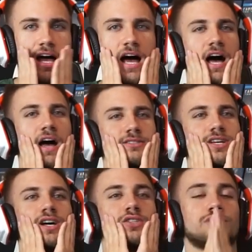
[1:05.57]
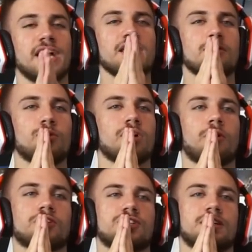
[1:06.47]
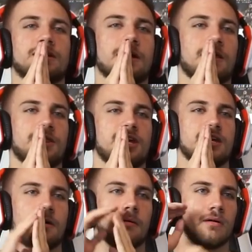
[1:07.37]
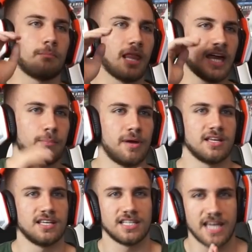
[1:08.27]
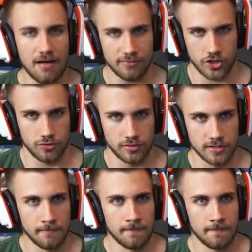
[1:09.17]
And today we're watching the Blackpink cover shoot.